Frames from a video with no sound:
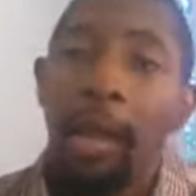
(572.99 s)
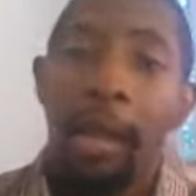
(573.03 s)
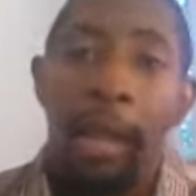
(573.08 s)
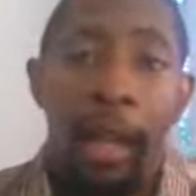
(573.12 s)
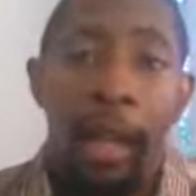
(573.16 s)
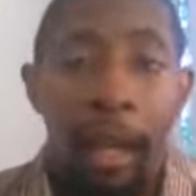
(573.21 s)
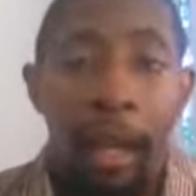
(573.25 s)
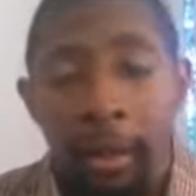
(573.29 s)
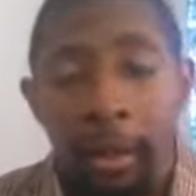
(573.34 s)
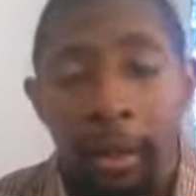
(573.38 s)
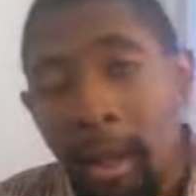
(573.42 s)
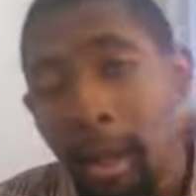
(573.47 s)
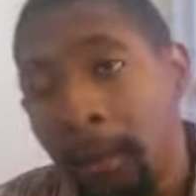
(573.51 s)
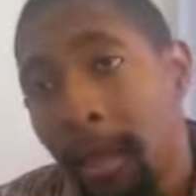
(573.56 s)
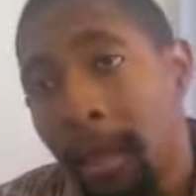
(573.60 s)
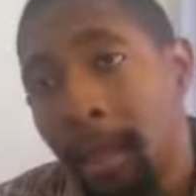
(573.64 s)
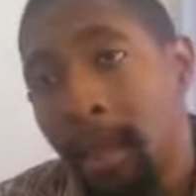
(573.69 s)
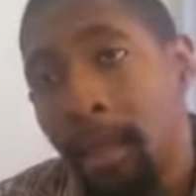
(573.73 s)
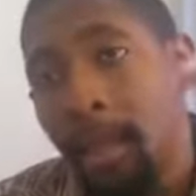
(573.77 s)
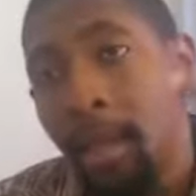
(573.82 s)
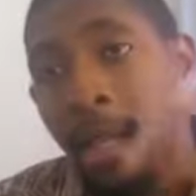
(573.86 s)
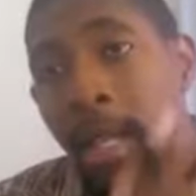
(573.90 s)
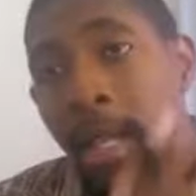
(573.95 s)
They don't care
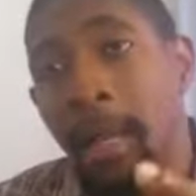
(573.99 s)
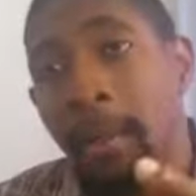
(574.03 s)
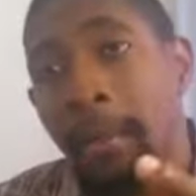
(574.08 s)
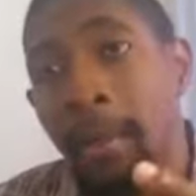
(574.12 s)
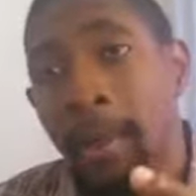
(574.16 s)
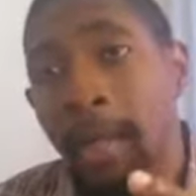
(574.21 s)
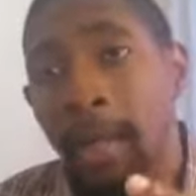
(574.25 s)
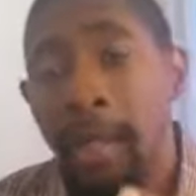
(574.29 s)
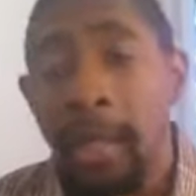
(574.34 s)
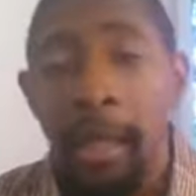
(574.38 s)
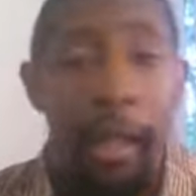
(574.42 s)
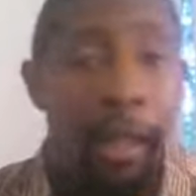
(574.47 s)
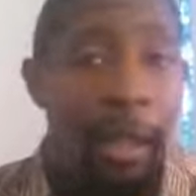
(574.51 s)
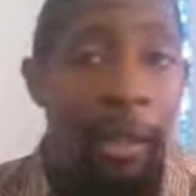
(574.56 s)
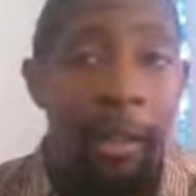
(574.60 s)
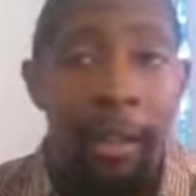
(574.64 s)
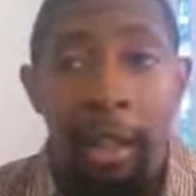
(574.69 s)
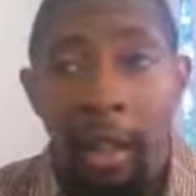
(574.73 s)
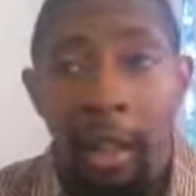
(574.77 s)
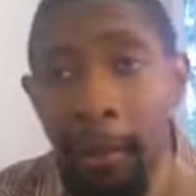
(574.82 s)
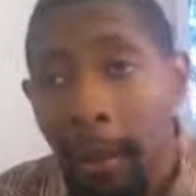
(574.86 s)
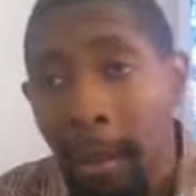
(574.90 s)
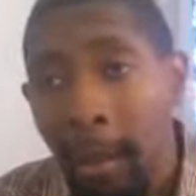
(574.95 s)
about your company. They don't
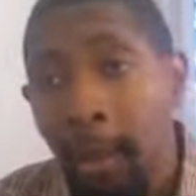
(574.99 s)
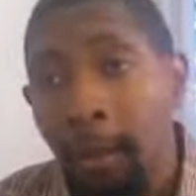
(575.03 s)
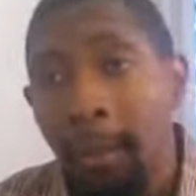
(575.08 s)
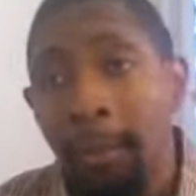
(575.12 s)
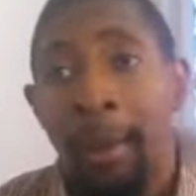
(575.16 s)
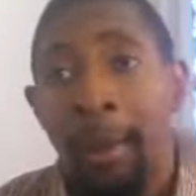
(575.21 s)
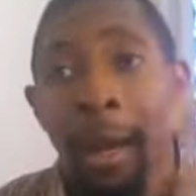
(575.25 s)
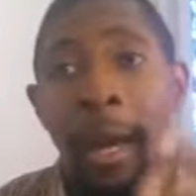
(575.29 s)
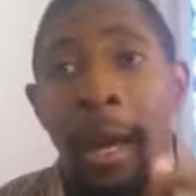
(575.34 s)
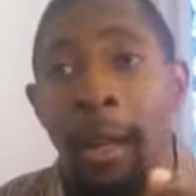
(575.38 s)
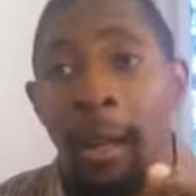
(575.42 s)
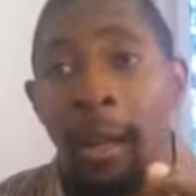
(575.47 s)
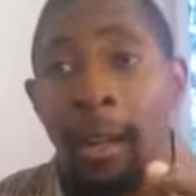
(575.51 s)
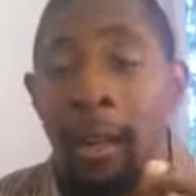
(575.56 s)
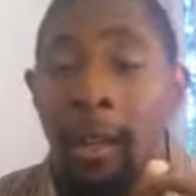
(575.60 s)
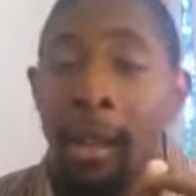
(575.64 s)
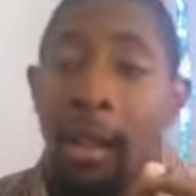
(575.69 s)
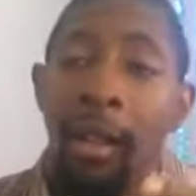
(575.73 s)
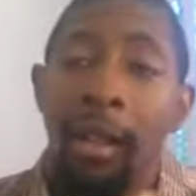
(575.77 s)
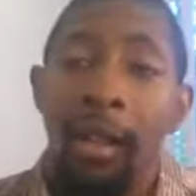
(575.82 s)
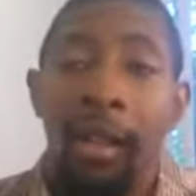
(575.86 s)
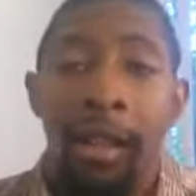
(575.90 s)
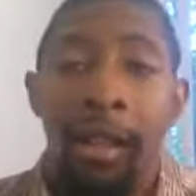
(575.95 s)
care about your product.